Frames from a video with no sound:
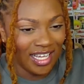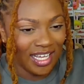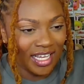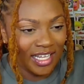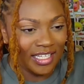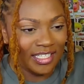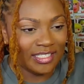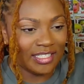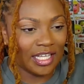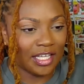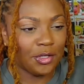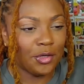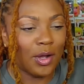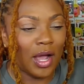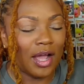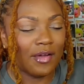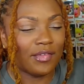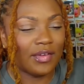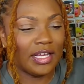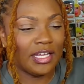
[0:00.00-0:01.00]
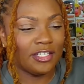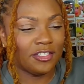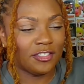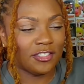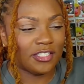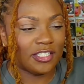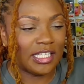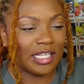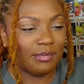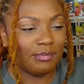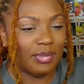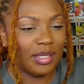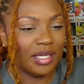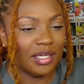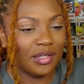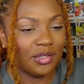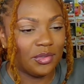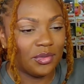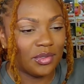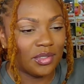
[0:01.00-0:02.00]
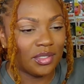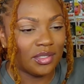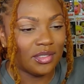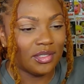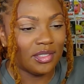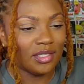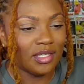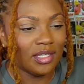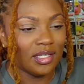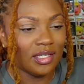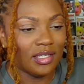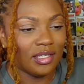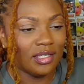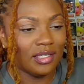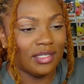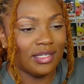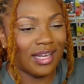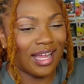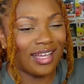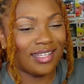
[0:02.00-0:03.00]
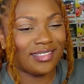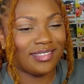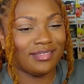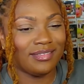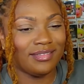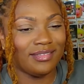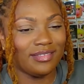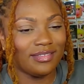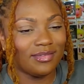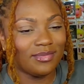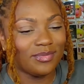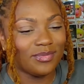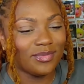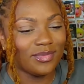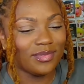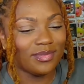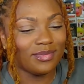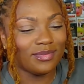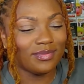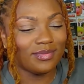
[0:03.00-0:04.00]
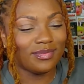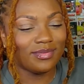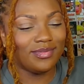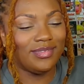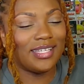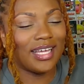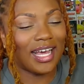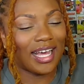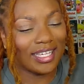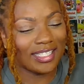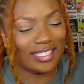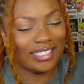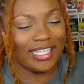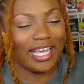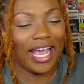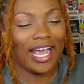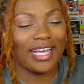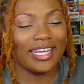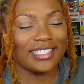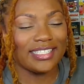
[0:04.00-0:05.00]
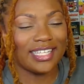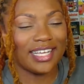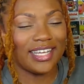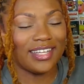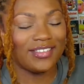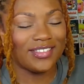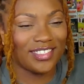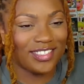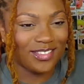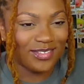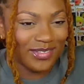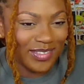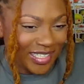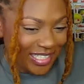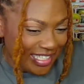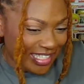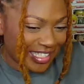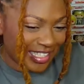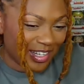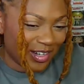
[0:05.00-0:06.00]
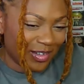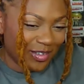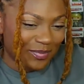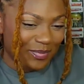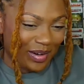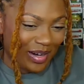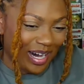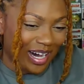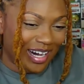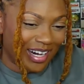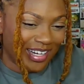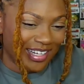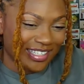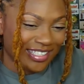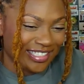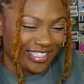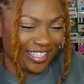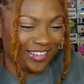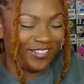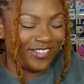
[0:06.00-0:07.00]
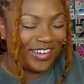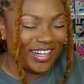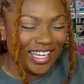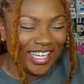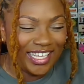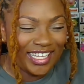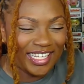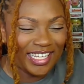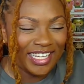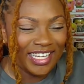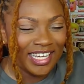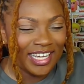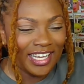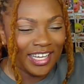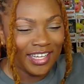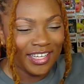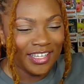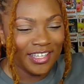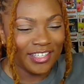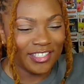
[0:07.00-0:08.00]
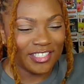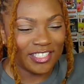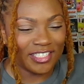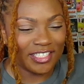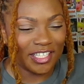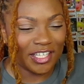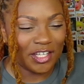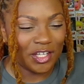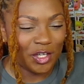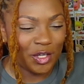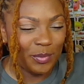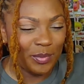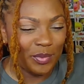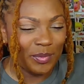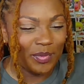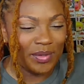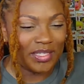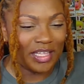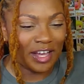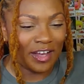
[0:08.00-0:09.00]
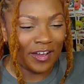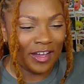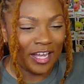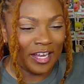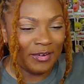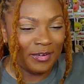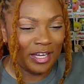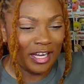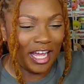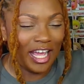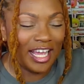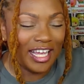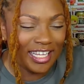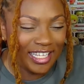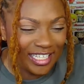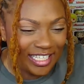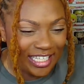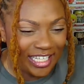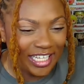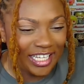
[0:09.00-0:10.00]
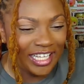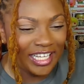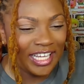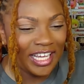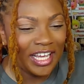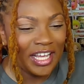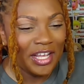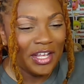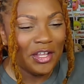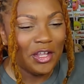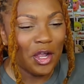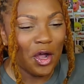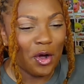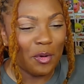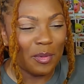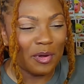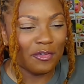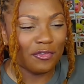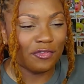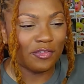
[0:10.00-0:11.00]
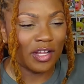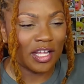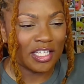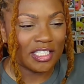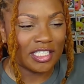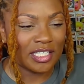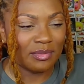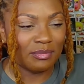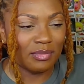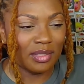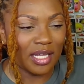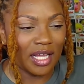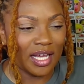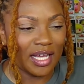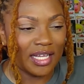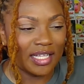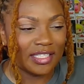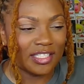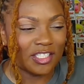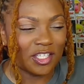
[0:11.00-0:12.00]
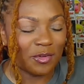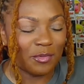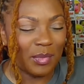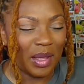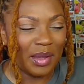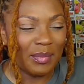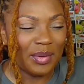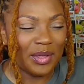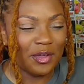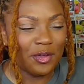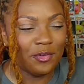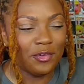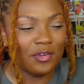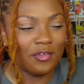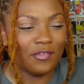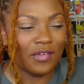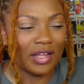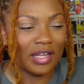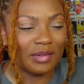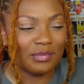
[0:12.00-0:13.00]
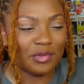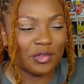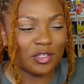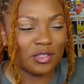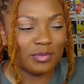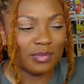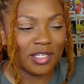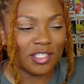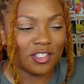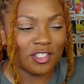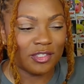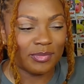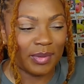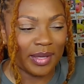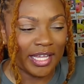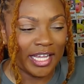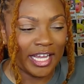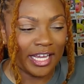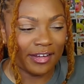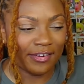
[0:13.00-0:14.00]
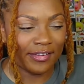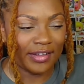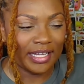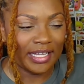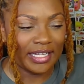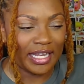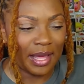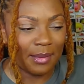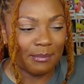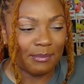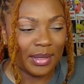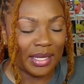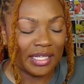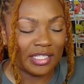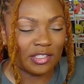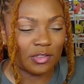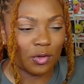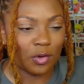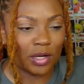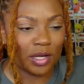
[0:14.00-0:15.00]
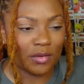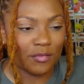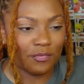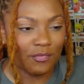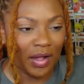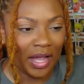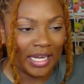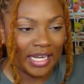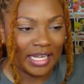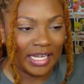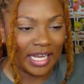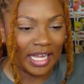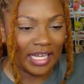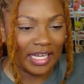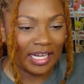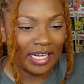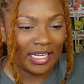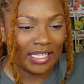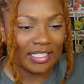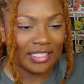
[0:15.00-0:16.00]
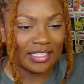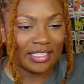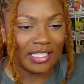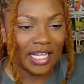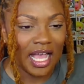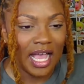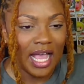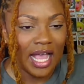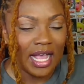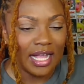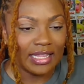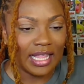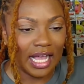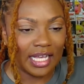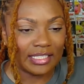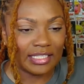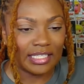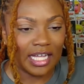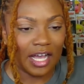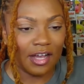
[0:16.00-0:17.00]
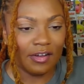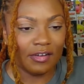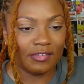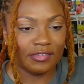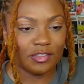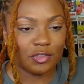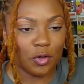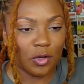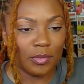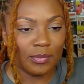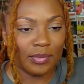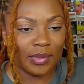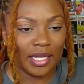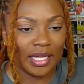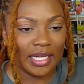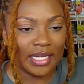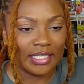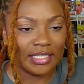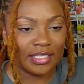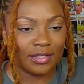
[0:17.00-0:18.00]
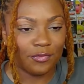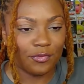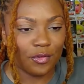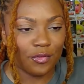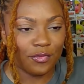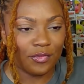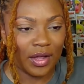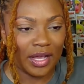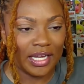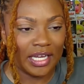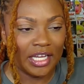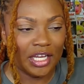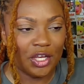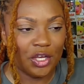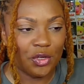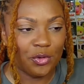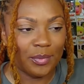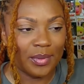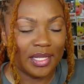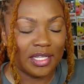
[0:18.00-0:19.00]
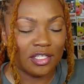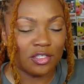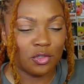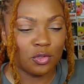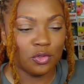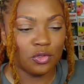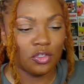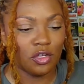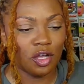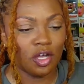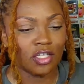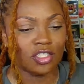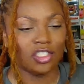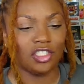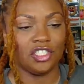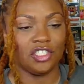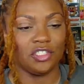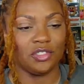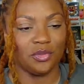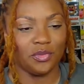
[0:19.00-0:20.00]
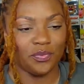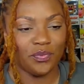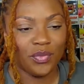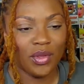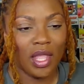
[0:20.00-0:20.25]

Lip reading: He's like, you have an interesting build. That's gay as hell. What you mean? No, pause. Like, what? You're just a human without any Yoma flesh and blood. So maybe you develop those muscles by carrying that big sword and fighting like us. That style of swordplay isn't for fighting humans. Who taught you?